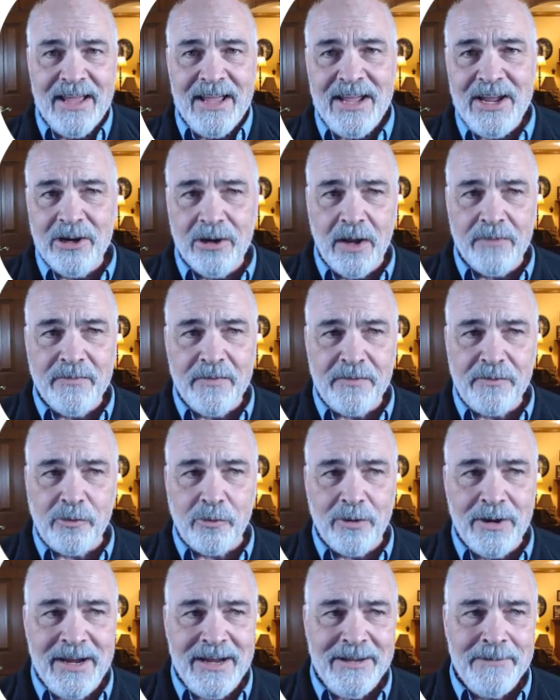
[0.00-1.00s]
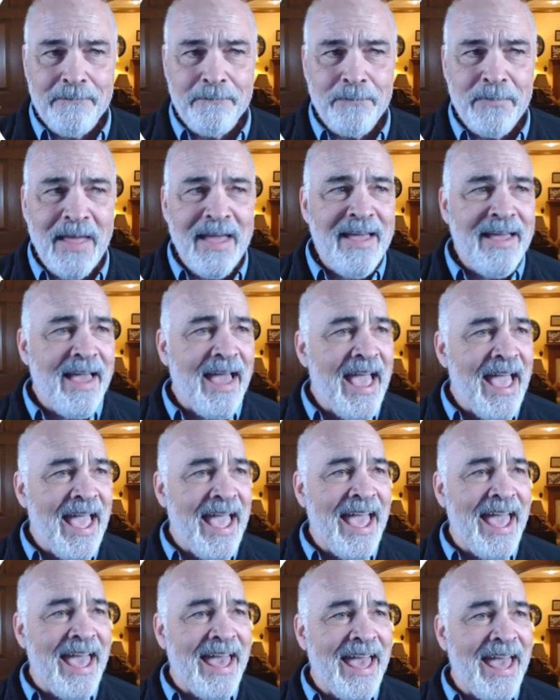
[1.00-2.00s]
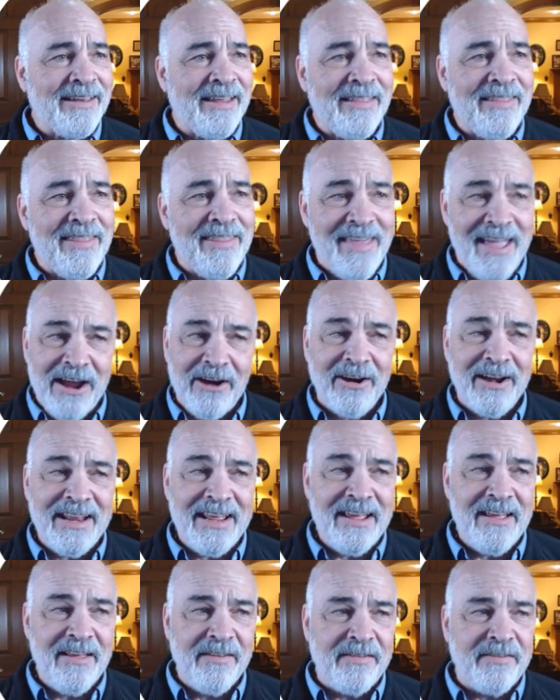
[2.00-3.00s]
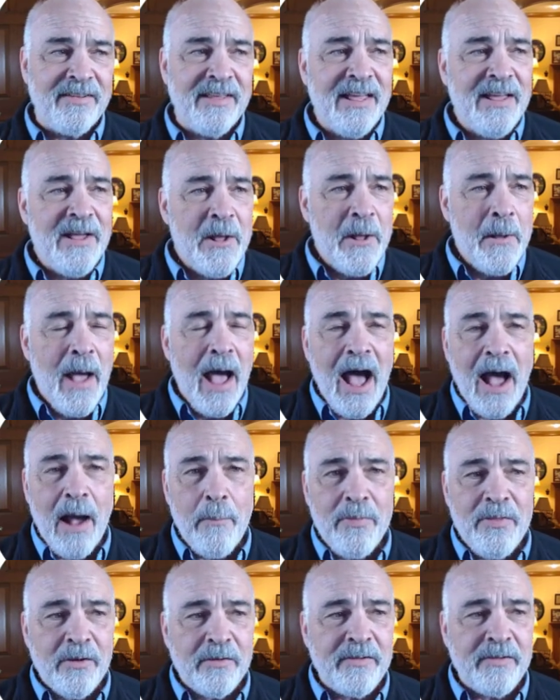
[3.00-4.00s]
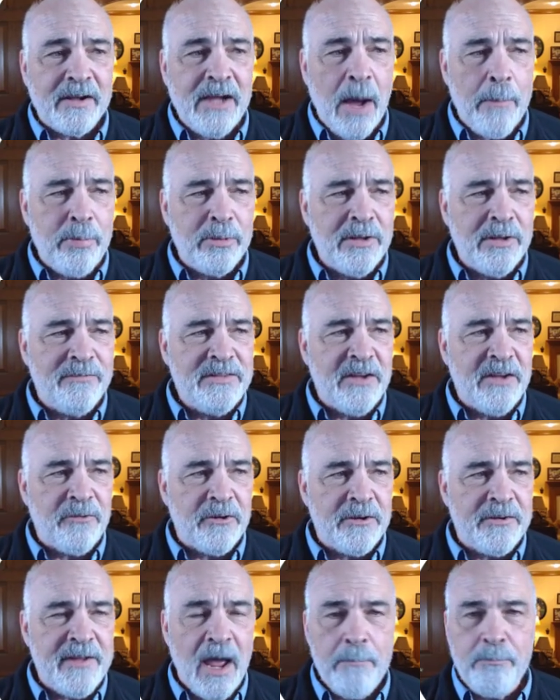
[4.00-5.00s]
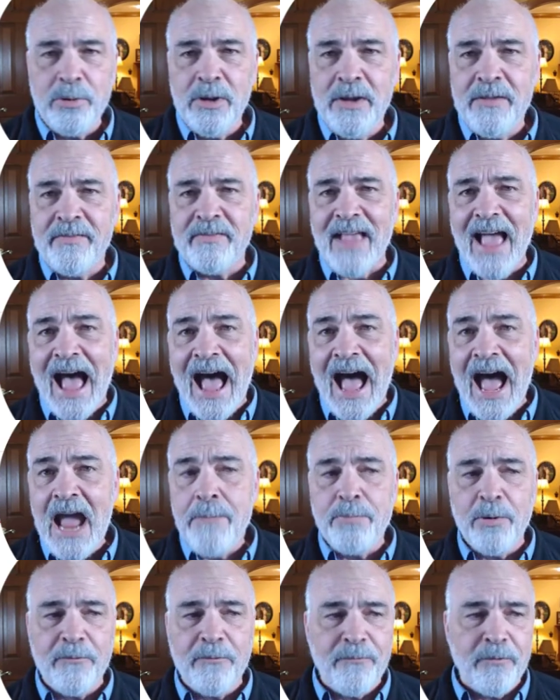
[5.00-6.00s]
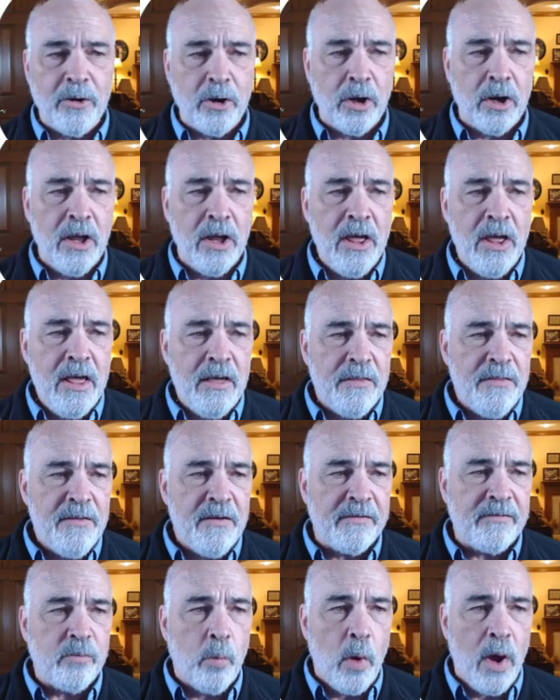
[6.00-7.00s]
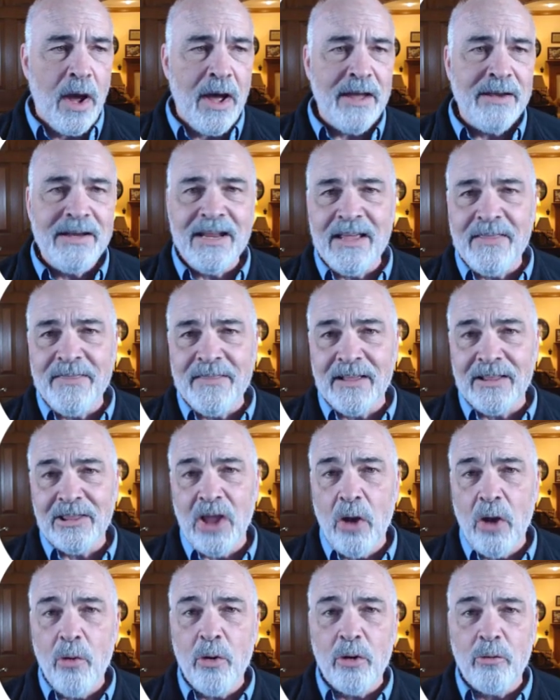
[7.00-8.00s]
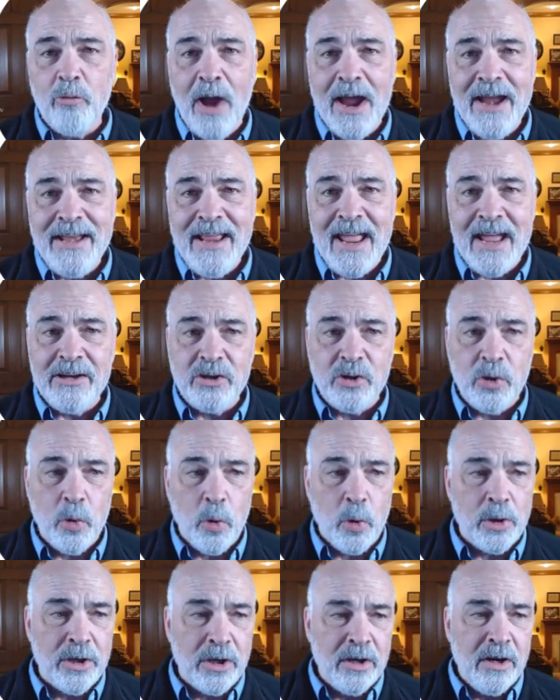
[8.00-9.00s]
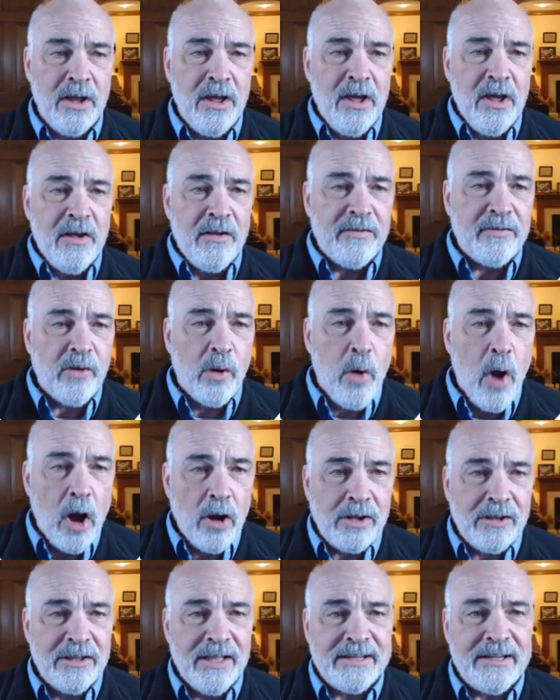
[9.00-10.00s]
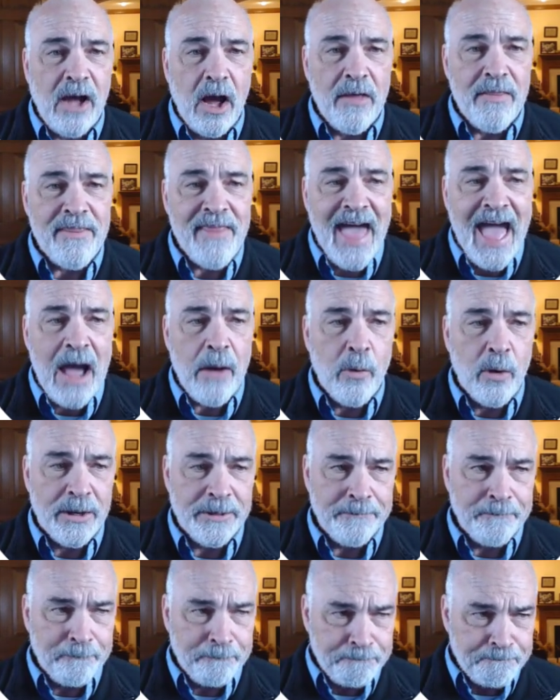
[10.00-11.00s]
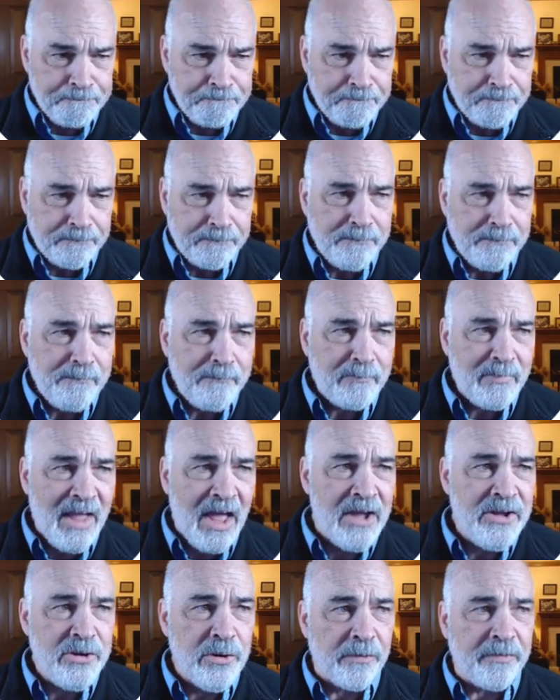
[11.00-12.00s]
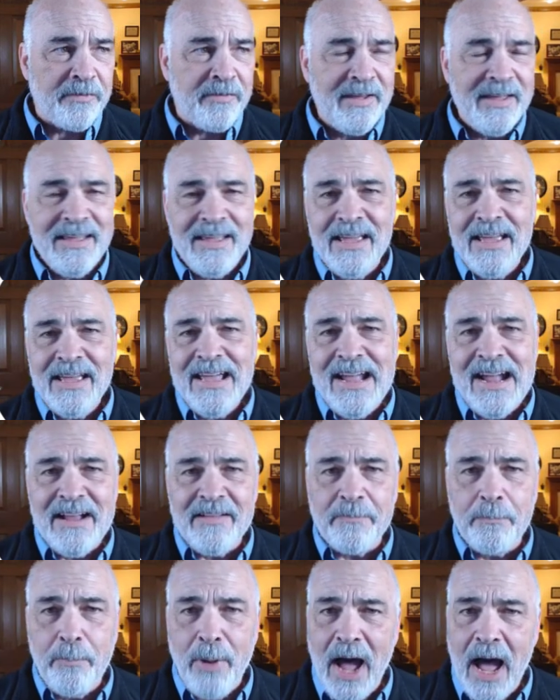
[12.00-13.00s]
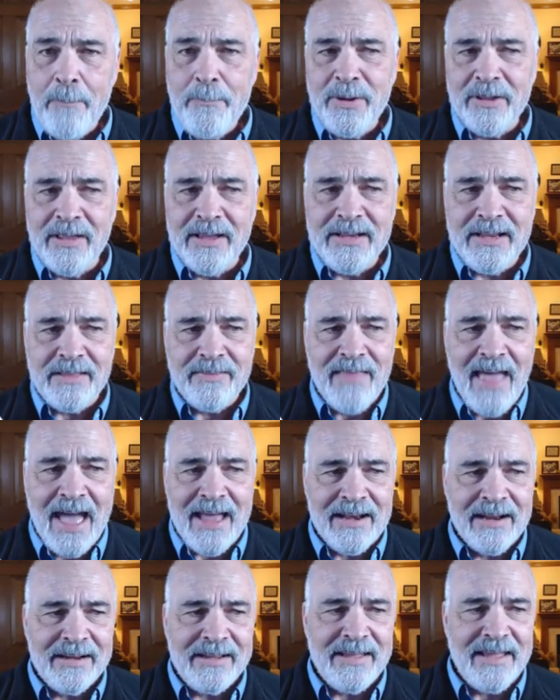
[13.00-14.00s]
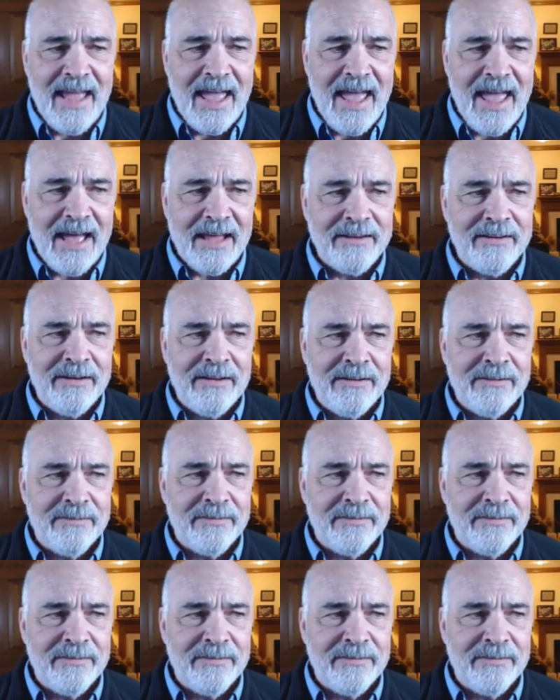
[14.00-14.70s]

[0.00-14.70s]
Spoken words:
here on the screen. And there it is. There's a couple of different templates. I prefer this one in the lower right-hand corner. So I'll click on that one. And you'll see it's populating that again.